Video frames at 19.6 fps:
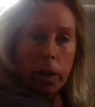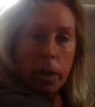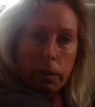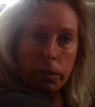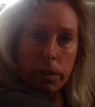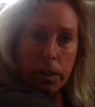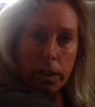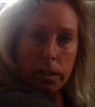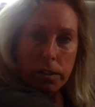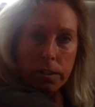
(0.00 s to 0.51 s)

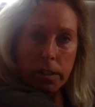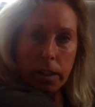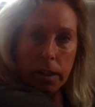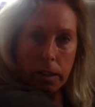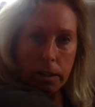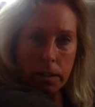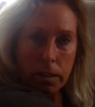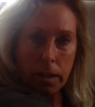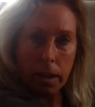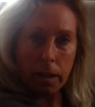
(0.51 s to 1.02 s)
whenever there's an
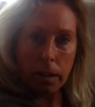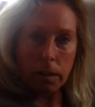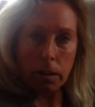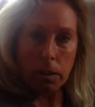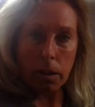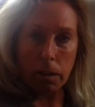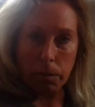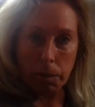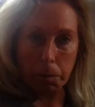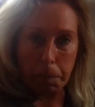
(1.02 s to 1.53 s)

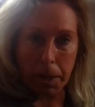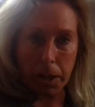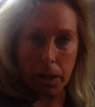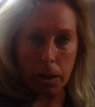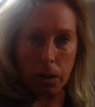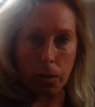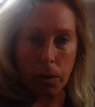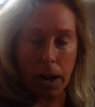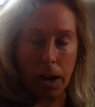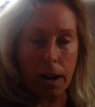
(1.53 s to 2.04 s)
indent of a
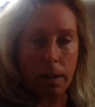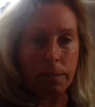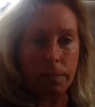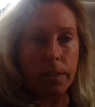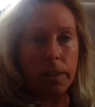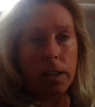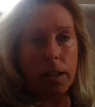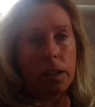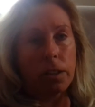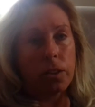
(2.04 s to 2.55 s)

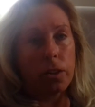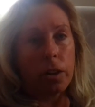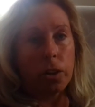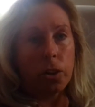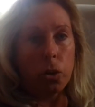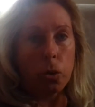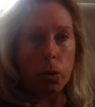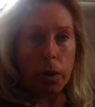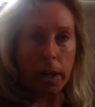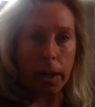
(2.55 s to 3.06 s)
paragraph, either
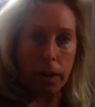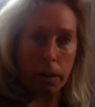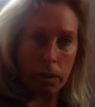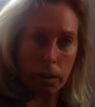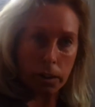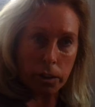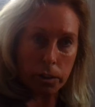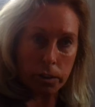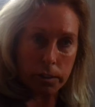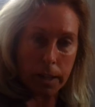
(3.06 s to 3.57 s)
a new
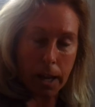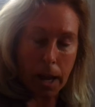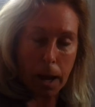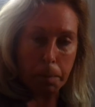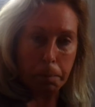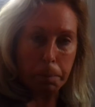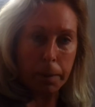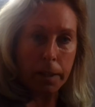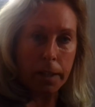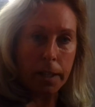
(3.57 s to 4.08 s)
character
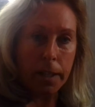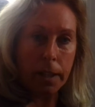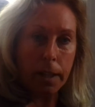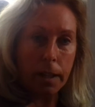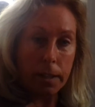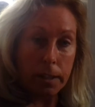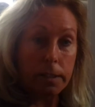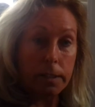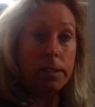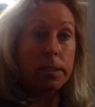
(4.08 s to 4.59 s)

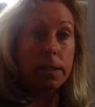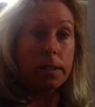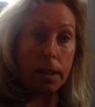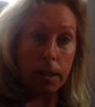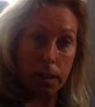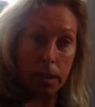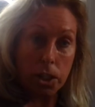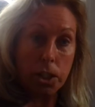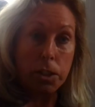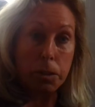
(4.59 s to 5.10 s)
is
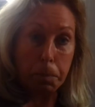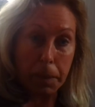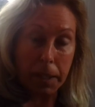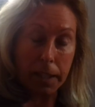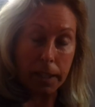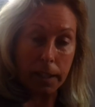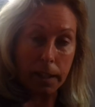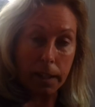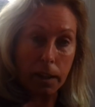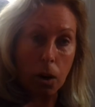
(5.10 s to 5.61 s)

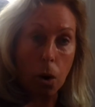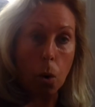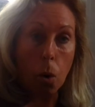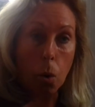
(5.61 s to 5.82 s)
speaking,